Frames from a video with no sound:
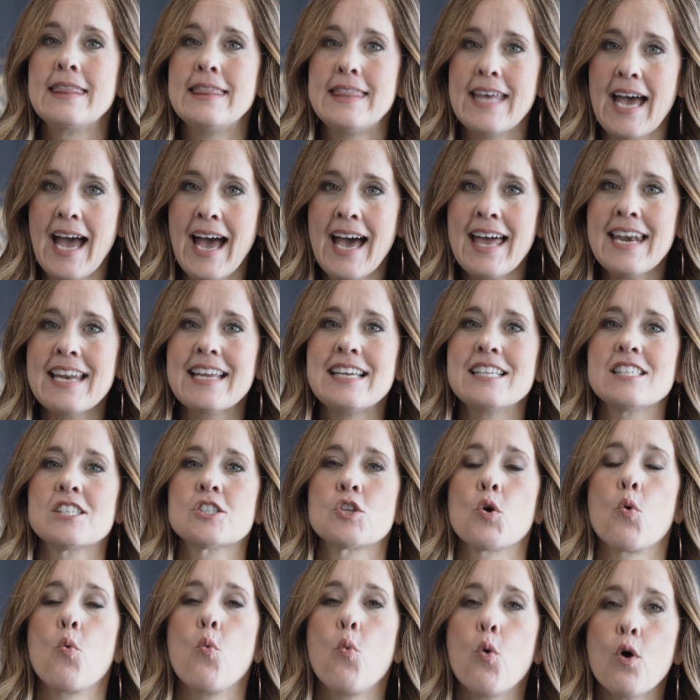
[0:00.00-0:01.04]
that is
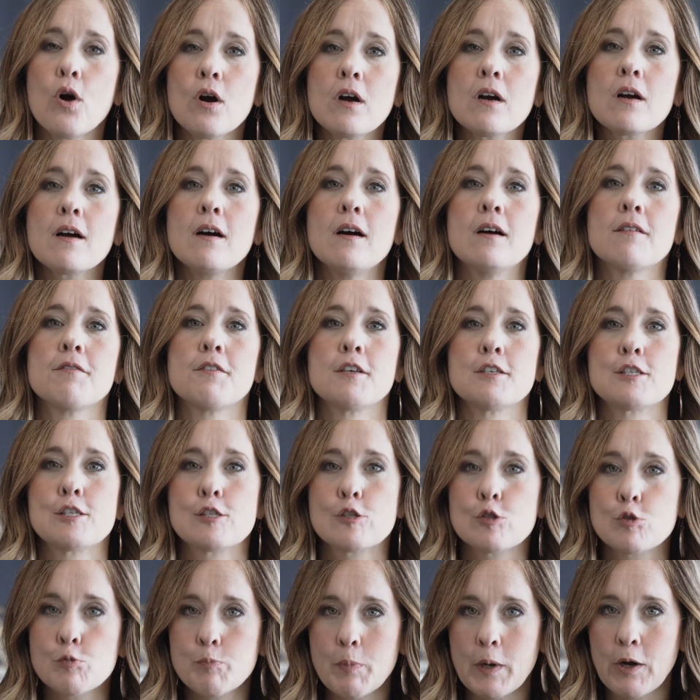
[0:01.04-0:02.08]
the work of the
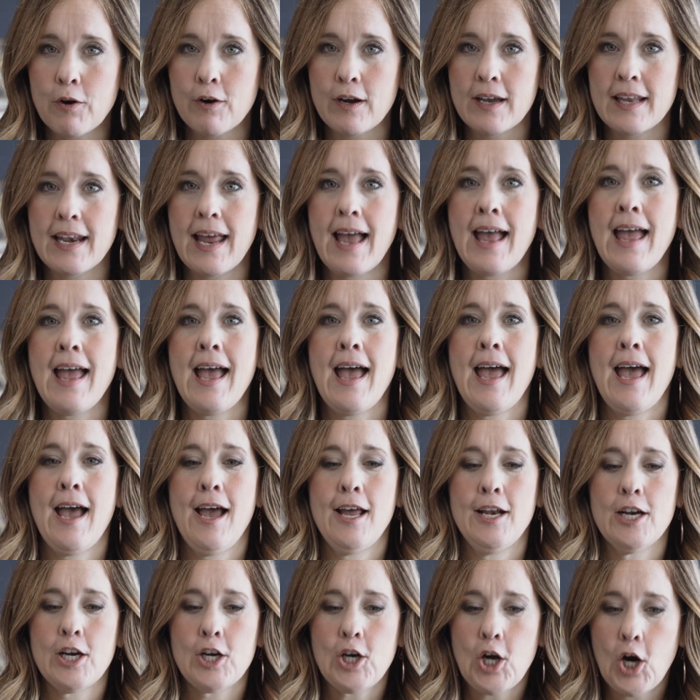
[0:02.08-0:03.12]
Spirit,
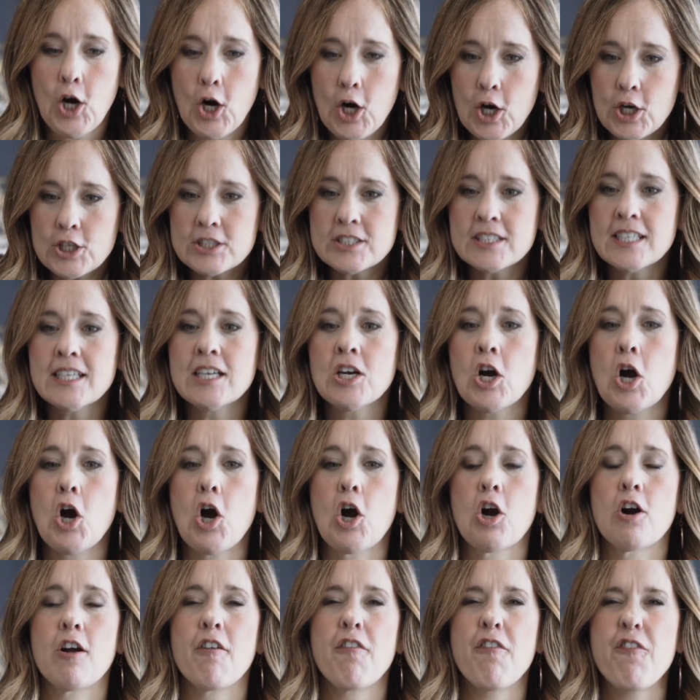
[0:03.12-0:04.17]
causing
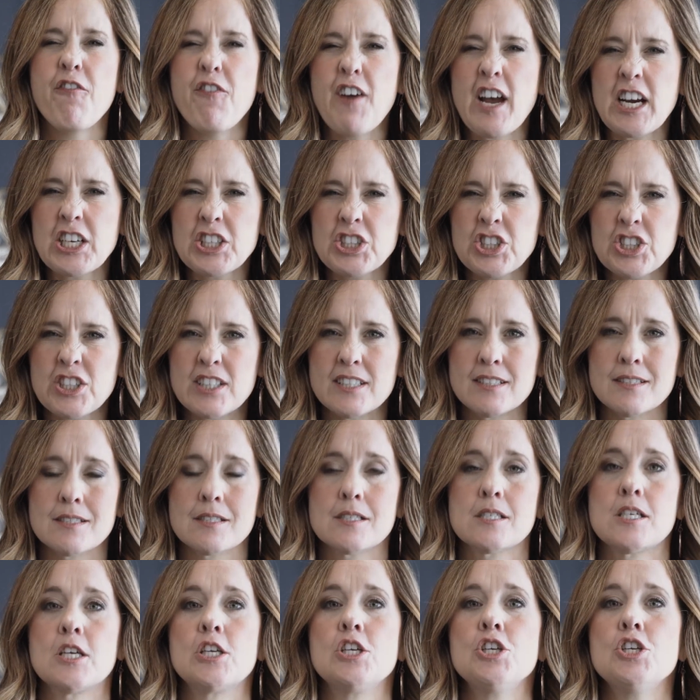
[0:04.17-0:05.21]
our
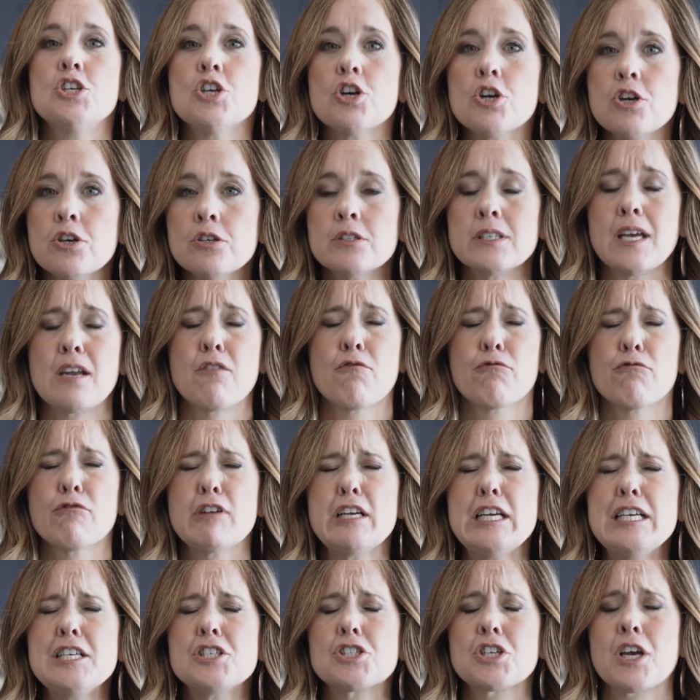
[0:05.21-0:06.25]
affections to yearn and
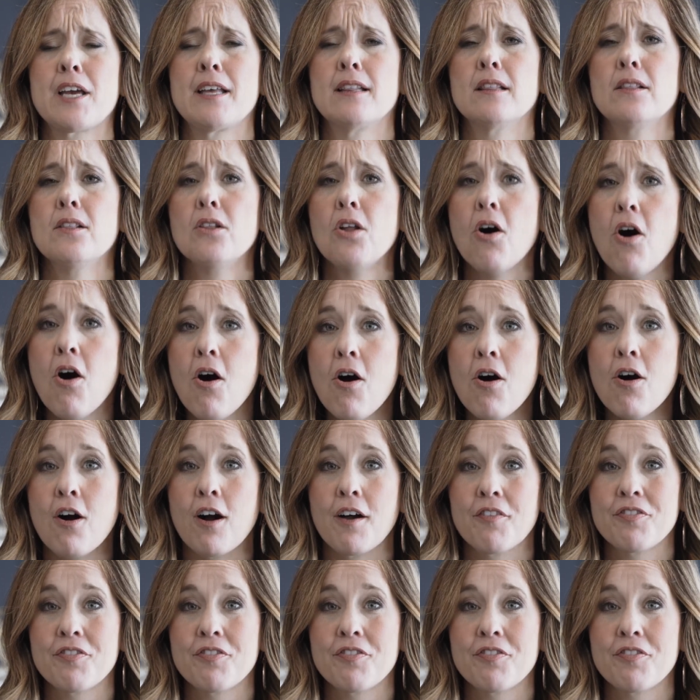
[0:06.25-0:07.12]
reach and long.